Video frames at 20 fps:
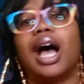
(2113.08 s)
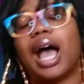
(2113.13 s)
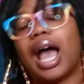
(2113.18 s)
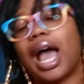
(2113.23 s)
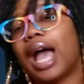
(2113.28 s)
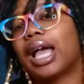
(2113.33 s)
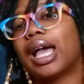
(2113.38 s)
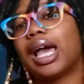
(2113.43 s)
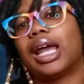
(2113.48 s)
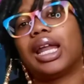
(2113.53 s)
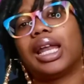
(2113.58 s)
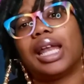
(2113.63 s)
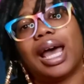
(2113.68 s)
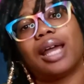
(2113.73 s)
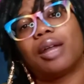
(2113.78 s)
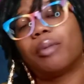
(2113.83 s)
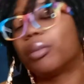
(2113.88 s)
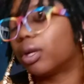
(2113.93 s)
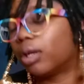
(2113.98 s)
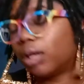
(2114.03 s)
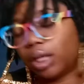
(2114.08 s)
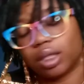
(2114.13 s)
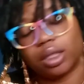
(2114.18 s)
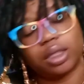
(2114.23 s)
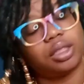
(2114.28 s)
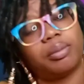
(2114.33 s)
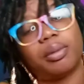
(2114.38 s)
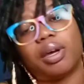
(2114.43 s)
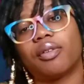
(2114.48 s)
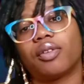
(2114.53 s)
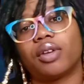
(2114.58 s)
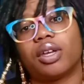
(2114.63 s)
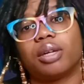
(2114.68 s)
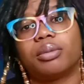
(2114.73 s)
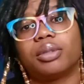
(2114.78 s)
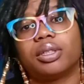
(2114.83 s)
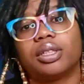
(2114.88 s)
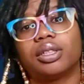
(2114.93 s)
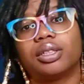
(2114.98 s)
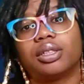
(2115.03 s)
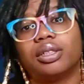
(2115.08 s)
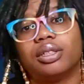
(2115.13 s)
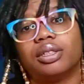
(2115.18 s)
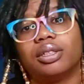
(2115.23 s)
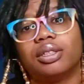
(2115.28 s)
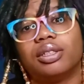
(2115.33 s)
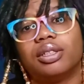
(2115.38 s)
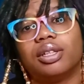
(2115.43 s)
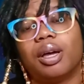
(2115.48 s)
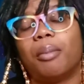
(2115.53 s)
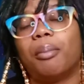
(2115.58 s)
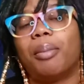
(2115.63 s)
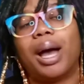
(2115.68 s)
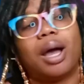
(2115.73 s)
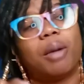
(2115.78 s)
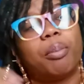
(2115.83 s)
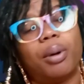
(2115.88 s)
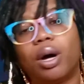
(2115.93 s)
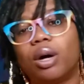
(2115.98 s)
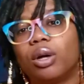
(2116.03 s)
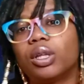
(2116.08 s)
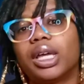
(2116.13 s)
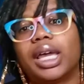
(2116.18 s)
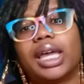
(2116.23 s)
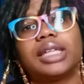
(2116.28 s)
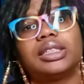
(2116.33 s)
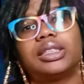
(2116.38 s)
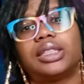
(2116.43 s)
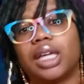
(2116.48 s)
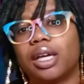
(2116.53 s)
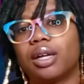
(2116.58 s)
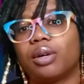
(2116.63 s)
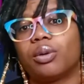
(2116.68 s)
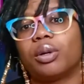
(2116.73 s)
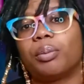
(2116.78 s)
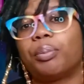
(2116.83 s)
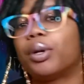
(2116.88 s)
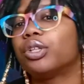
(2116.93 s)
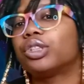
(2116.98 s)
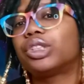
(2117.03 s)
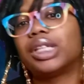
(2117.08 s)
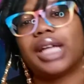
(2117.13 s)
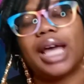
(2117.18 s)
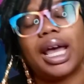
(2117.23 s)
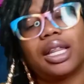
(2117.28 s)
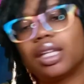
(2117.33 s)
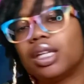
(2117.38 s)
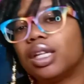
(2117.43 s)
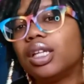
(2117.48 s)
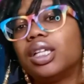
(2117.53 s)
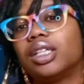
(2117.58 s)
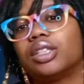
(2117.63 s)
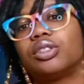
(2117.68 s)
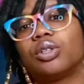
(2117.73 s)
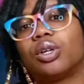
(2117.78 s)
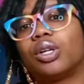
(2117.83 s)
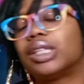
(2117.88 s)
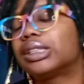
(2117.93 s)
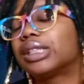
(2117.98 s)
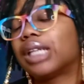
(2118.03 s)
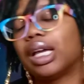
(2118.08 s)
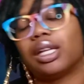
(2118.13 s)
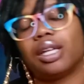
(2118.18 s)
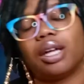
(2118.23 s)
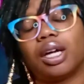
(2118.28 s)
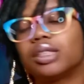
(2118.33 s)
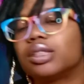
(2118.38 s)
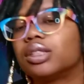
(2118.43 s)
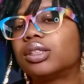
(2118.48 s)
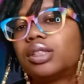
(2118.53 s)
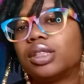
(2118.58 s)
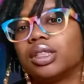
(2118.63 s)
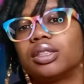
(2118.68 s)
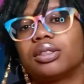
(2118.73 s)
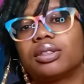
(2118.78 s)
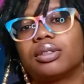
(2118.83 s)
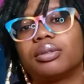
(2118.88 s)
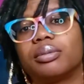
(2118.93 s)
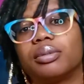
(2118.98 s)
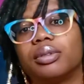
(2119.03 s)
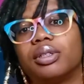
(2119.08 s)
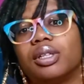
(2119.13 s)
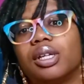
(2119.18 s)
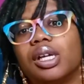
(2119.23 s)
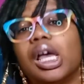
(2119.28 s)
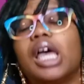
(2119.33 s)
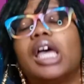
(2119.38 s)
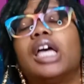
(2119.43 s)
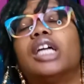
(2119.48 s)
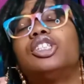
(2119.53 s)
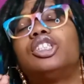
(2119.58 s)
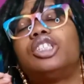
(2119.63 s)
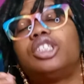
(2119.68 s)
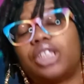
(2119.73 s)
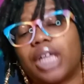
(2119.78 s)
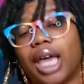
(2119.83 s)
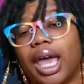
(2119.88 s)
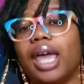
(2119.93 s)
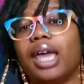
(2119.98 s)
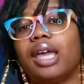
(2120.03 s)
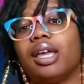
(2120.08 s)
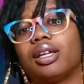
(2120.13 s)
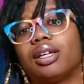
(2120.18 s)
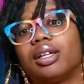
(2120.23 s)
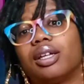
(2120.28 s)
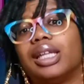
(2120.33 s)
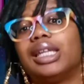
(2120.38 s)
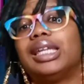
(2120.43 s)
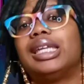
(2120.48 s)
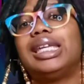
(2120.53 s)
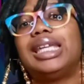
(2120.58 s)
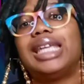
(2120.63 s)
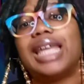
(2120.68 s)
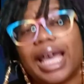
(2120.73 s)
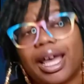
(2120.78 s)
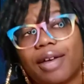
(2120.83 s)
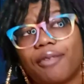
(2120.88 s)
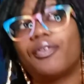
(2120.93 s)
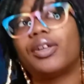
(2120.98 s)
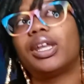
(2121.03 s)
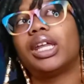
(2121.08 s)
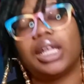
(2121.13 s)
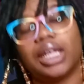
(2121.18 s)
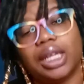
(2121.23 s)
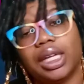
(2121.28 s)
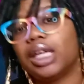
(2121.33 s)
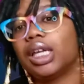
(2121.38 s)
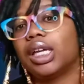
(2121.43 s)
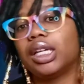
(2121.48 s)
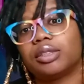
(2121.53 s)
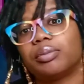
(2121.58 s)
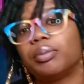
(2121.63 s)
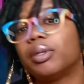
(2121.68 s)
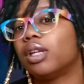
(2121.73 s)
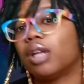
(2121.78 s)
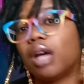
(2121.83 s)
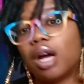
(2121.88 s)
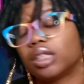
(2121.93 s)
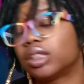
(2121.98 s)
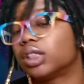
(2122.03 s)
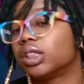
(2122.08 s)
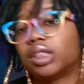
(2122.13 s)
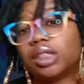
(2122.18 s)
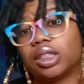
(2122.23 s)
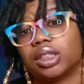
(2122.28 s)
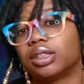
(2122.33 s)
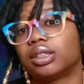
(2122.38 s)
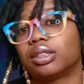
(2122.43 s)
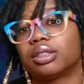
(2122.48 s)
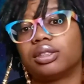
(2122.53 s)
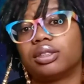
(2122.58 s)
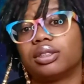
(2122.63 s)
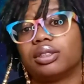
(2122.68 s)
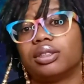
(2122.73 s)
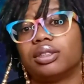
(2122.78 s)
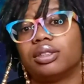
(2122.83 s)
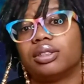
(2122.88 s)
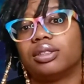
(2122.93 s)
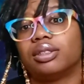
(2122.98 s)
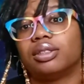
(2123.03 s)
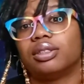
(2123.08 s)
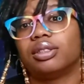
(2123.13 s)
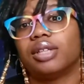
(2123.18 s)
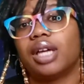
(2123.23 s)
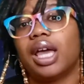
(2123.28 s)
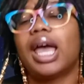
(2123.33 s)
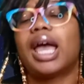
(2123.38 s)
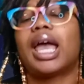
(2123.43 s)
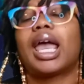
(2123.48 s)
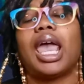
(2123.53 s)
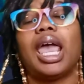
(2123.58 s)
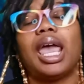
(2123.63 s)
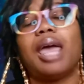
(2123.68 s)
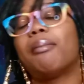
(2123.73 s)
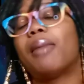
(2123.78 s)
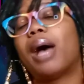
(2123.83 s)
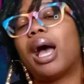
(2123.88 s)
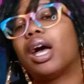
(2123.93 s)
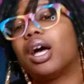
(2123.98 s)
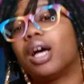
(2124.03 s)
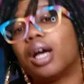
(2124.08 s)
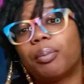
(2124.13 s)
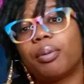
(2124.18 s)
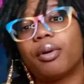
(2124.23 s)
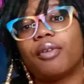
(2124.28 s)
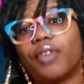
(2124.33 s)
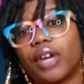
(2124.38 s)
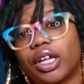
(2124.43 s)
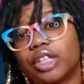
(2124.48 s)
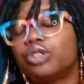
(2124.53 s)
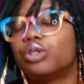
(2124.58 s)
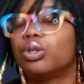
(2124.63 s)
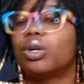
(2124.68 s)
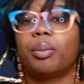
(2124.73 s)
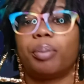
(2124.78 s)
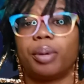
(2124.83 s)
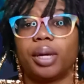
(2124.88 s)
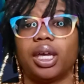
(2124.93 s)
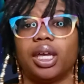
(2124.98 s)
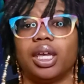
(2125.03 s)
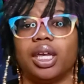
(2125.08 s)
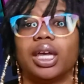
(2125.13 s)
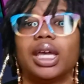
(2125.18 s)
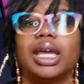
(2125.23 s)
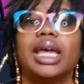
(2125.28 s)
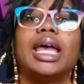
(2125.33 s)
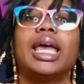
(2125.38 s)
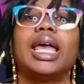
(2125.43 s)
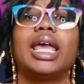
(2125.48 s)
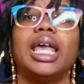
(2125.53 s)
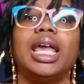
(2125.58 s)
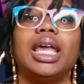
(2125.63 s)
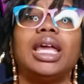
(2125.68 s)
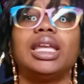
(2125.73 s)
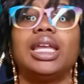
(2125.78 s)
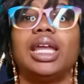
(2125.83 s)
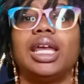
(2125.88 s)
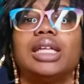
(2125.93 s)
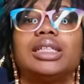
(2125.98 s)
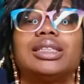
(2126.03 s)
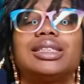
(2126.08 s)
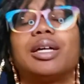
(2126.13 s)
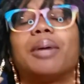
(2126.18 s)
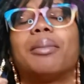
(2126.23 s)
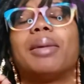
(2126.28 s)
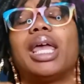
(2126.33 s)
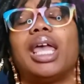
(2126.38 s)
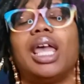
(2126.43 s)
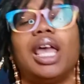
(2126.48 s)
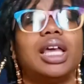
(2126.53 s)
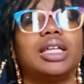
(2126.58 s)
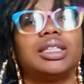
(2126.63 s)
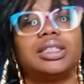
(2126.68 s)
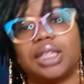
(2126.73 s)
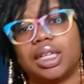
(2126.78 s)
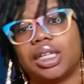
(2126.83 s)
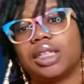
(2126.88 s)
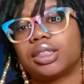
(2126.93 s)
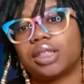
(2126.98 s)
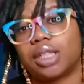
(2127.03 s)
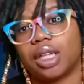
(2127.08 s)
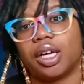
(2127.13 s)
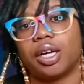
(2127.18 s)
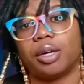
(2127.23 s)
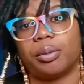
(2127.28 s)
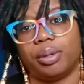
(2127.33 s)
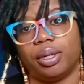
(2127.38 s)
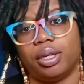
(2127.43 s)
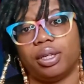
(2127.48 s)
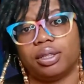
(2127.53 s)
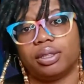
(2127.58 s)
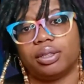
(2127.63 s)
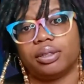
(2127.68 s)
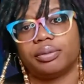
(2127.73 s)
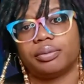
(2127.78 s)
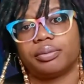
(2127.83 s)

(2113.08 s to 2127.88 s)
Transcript: I got a lot of mental illness in my family. Bipolar, etc., personality disorders like narcissism. Shake definitely gives me narcissist. In my unprofessional opinion, he needs some intense therapy.